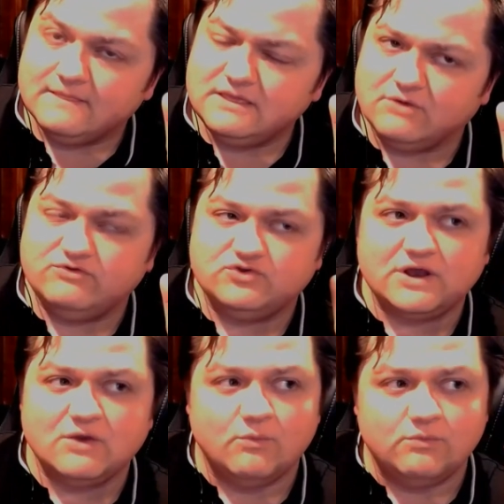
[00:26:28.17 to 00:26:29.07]
if you
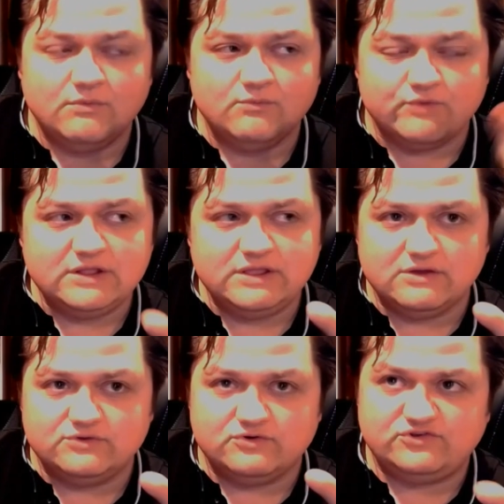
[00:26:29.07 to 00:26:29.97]
try to
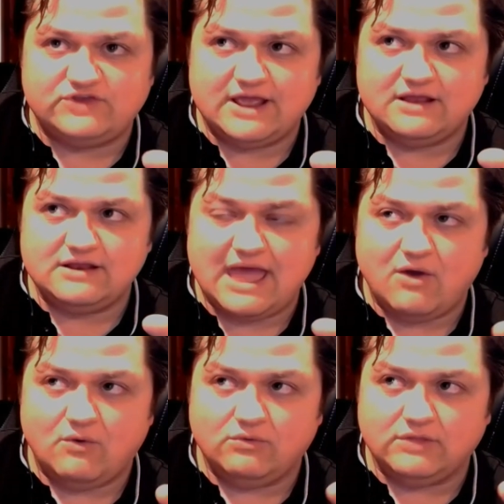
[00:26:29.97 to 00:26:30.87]
really understand
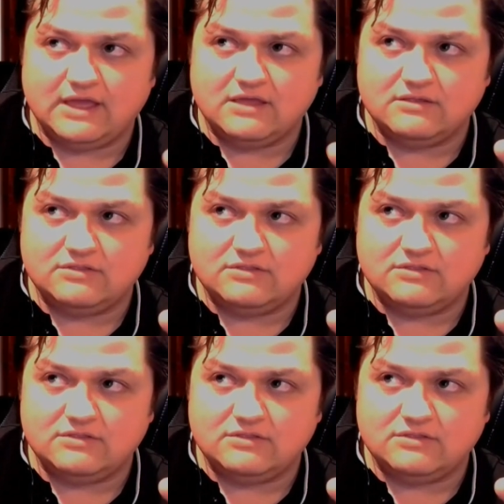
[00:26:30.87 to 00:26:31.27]
how like